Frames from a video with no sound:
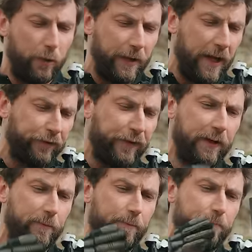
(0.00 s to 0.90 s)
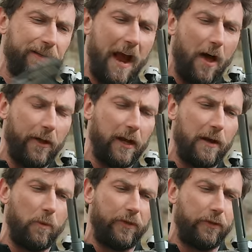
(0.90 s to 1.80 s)
O D S T battalion
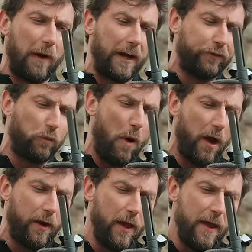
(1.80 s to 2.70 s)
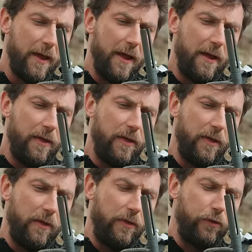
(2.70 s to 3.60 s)
and with the recce squad.
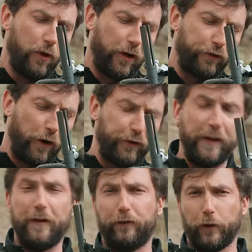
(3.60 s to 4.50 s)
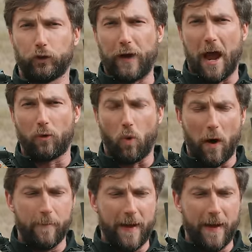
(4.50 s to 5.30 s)
You're gonna start seeing these filter down quite a